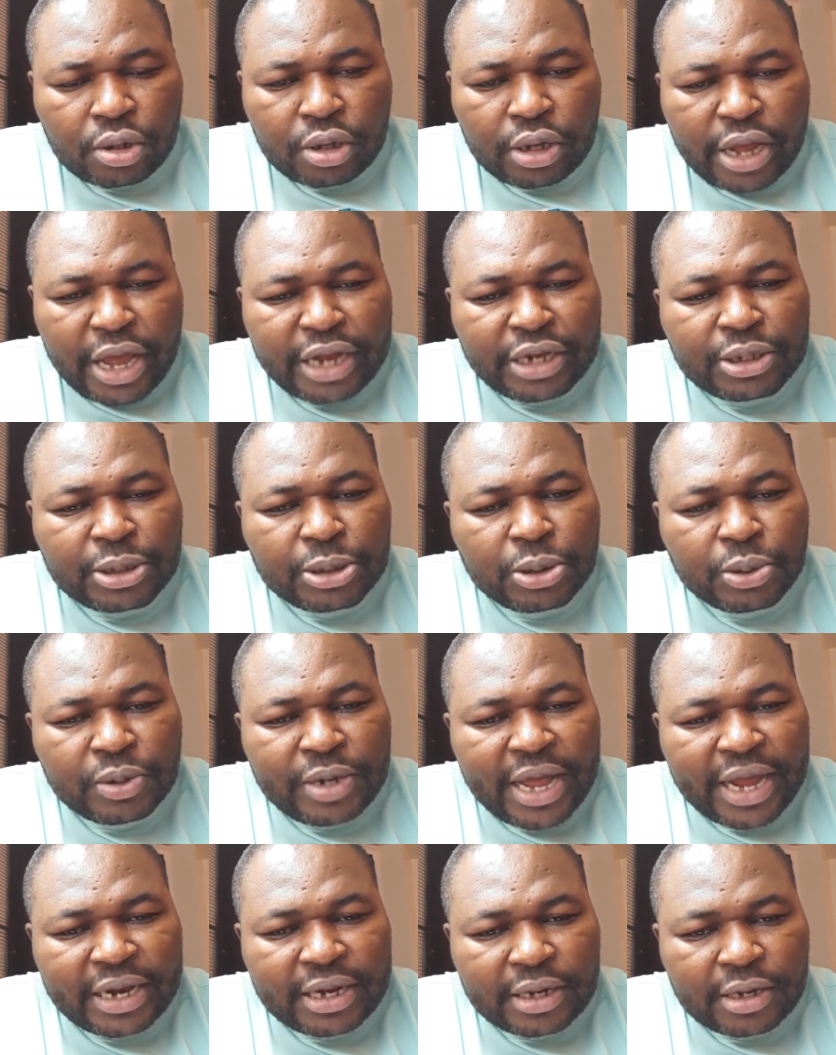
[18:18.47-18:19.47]
And to do
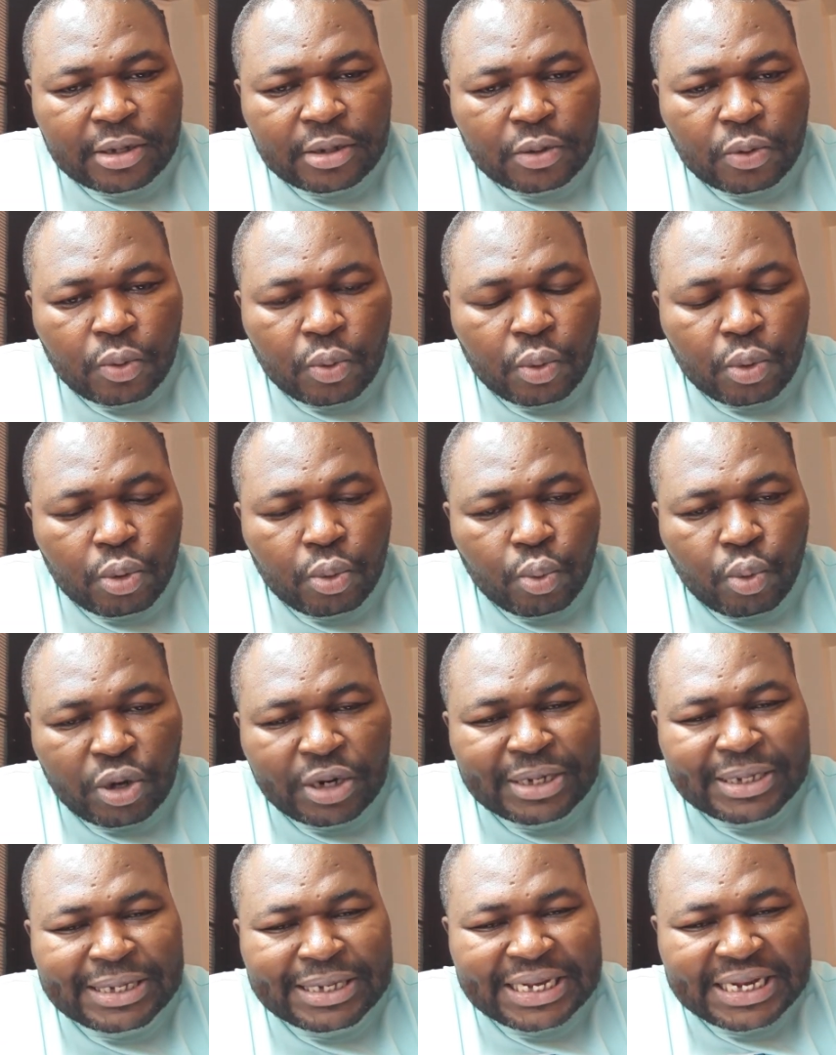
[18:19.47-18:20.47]
that, what
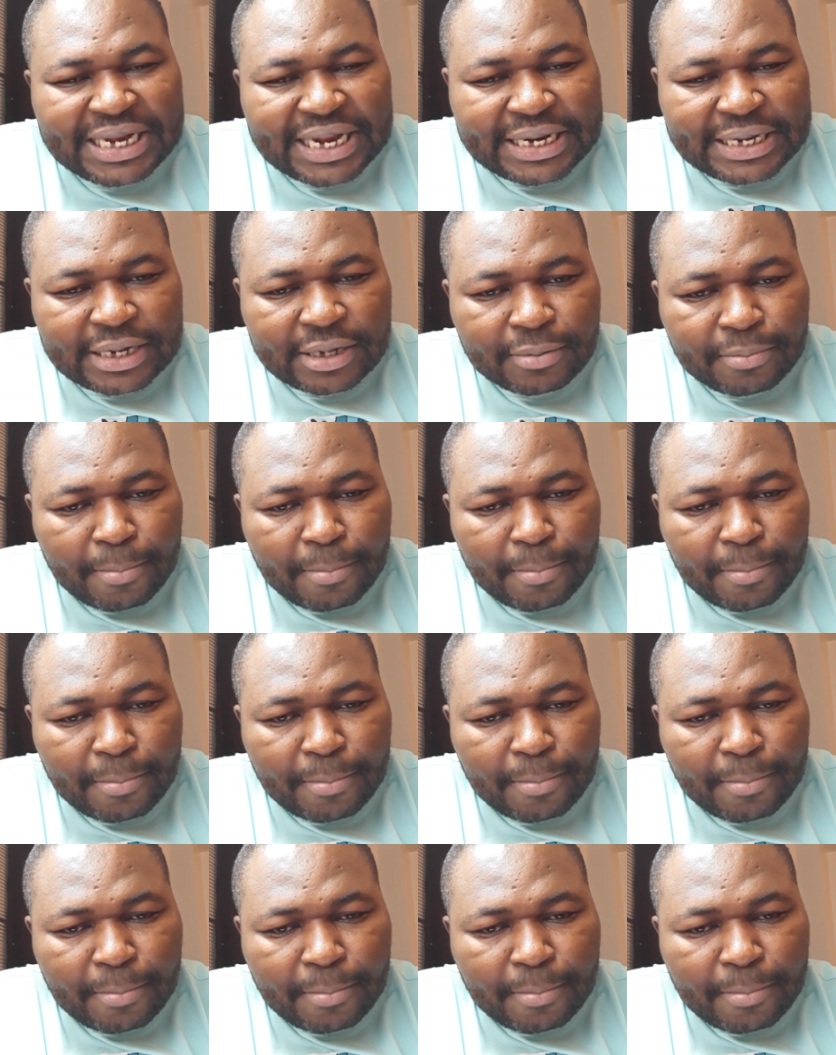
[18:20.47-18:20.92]
is needed?